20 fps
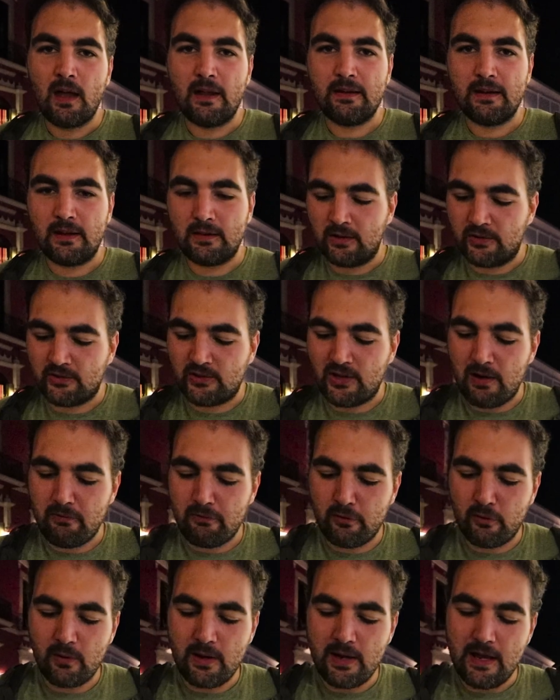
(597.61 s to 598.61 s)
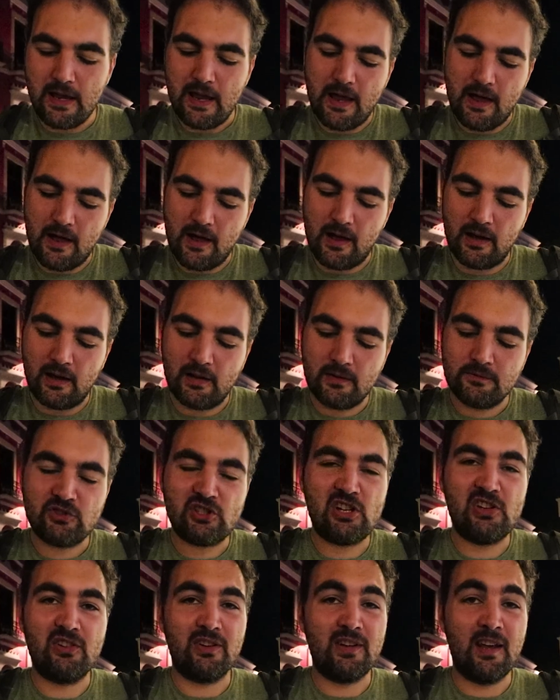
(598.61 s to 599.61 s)
and then the savory
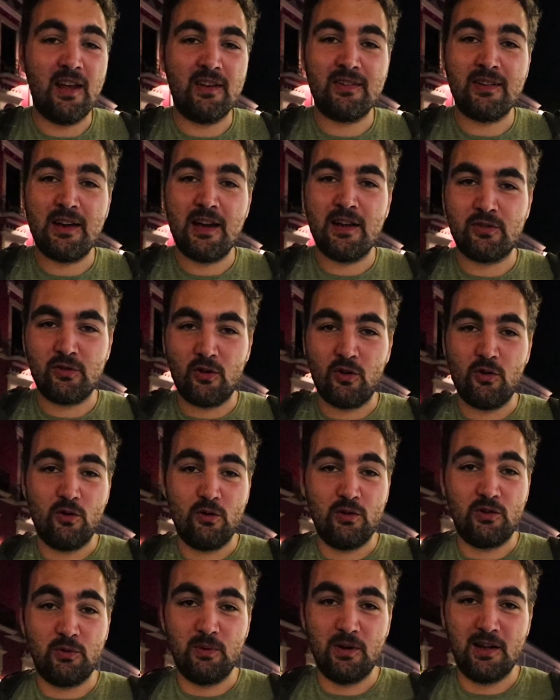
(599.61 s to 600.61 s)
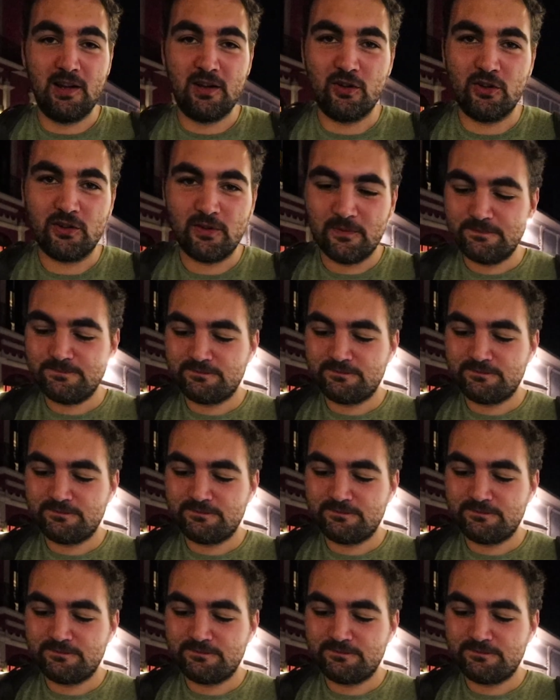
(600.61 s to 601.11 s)
cheese on the inside. Oh, it's really good.